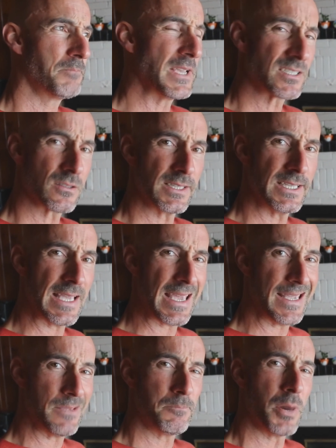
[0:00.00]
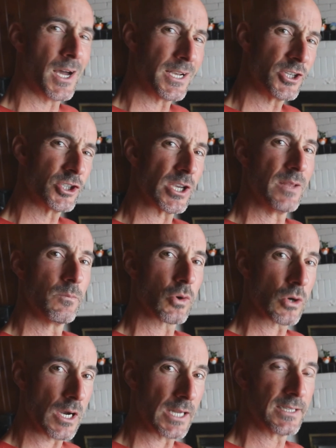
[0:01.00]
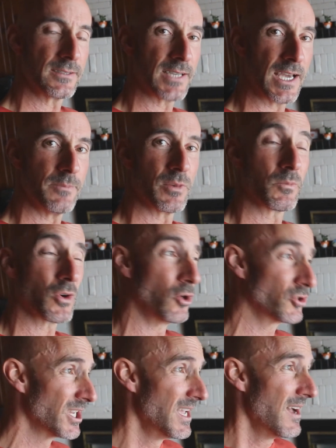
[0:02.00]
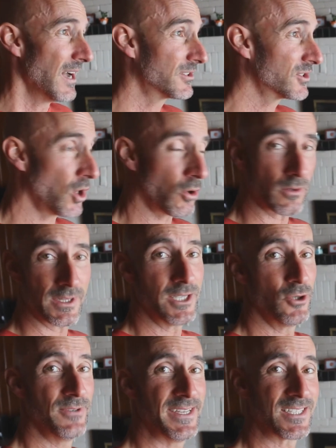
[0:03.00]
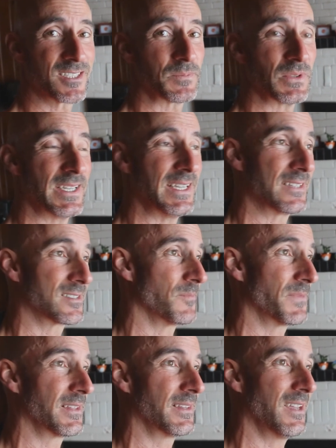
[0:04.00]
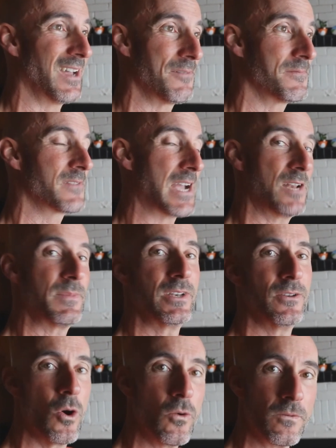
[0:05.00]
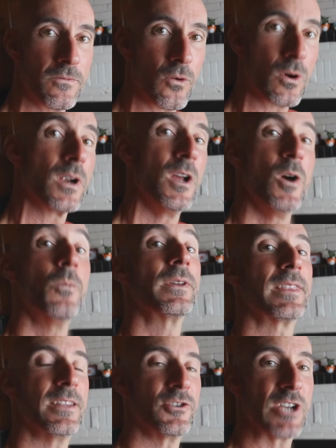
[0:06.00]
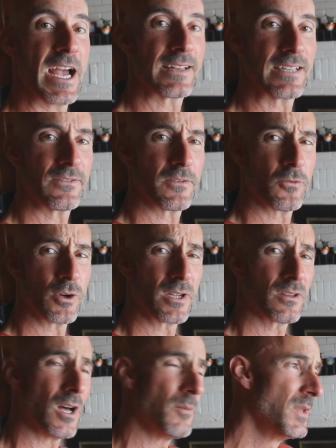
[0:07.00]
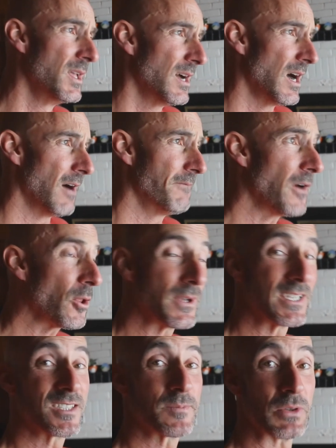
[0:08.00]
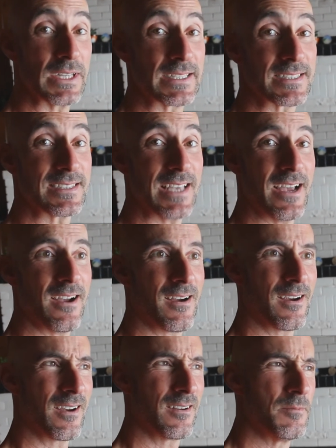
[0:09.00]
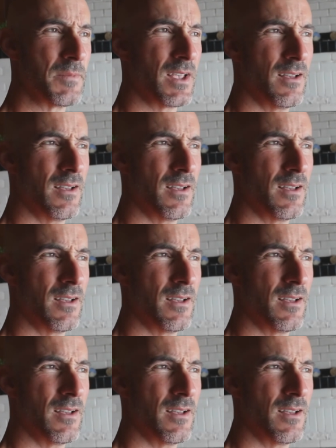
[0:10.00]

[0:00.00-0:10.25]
basically a punish and prod type approach, a totally unique split. It's something that I've kind of been known for within the Jacked After 40 Club, following splits that are